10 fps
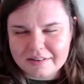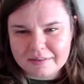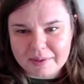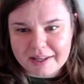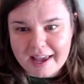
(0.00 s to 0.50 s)

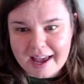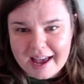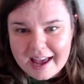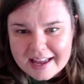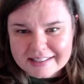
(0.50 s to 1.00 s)
My
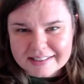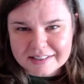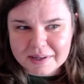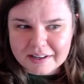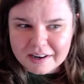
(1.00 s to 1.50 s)
cat,
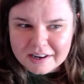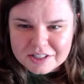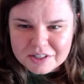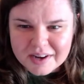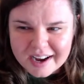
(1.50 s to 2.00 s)
my gosh,
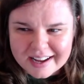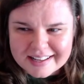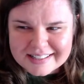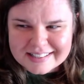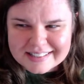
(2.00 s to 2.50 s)
you
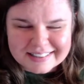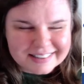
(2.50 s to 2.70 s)
guys.